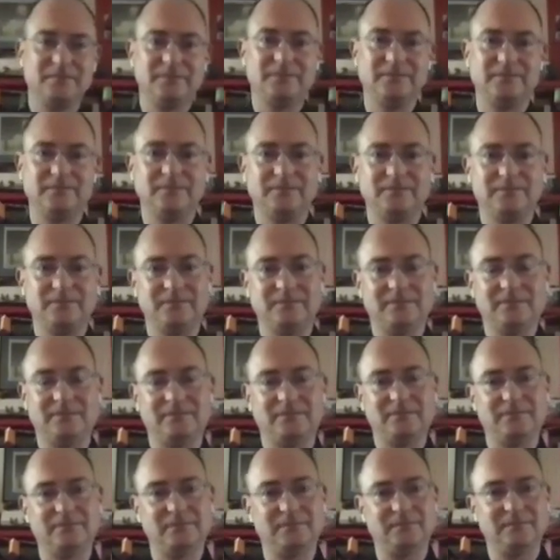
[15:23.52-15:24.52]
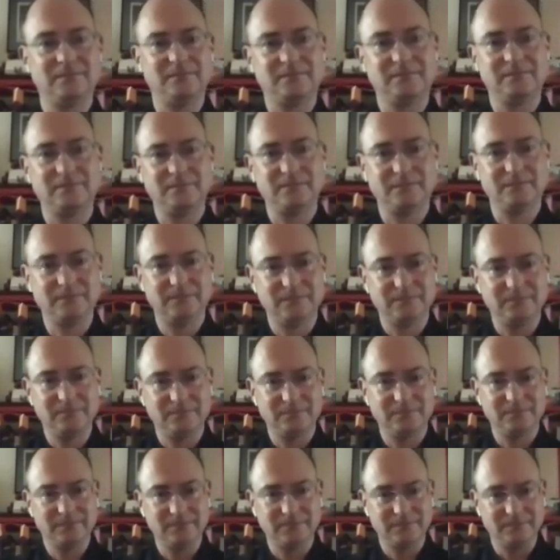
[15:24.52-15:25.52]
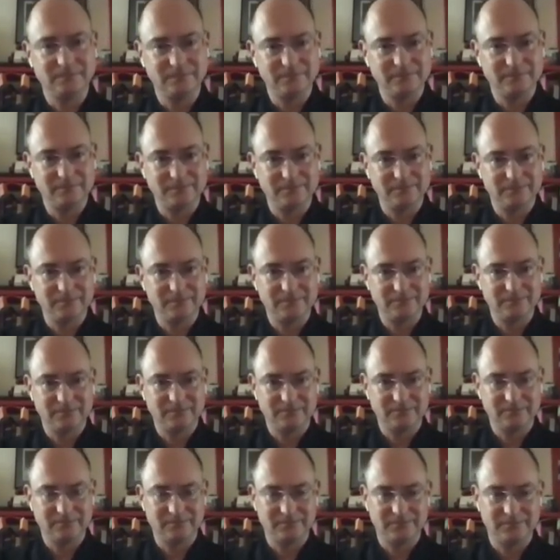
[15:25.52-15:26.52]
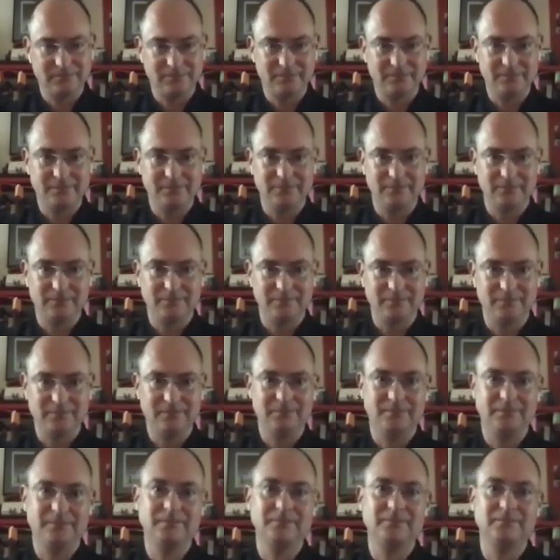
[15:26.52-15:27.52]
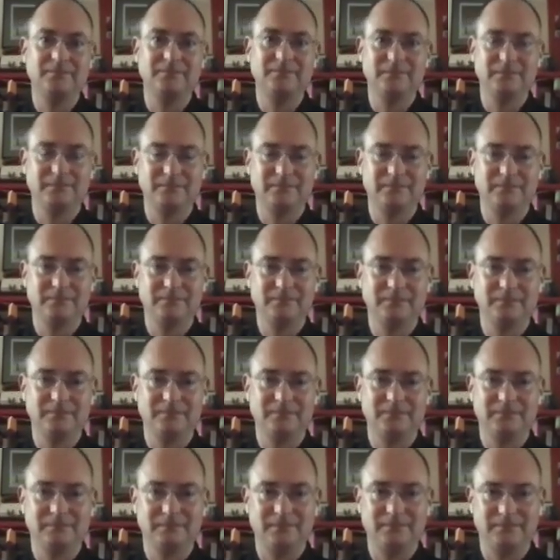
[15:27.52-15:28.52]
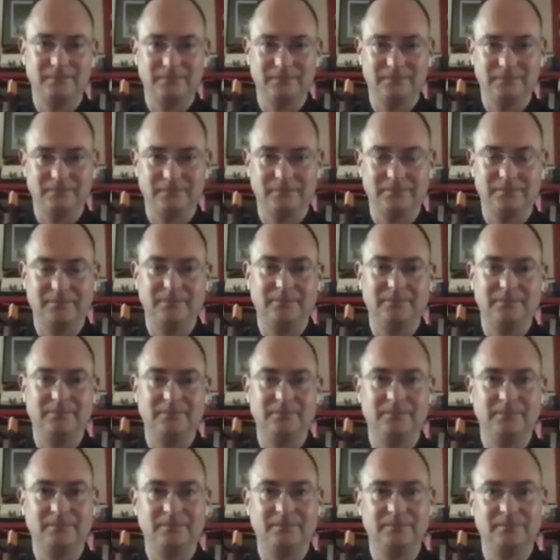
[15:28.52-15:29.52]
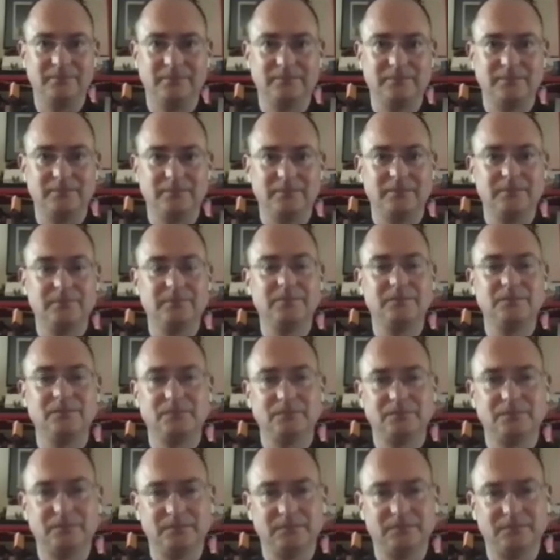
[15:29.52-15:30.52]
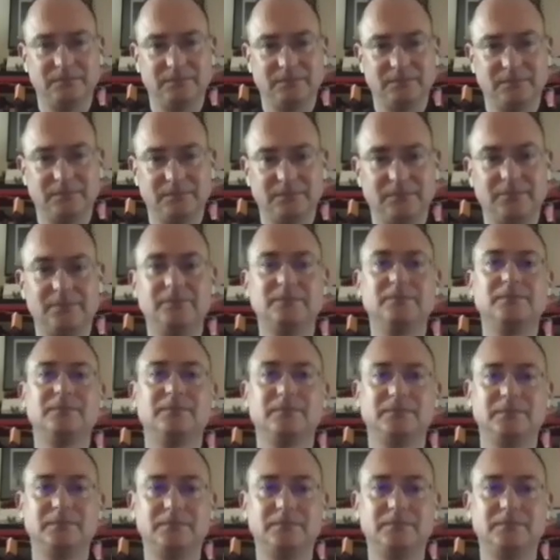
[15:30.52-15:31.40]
No words are spoken by the person on screen.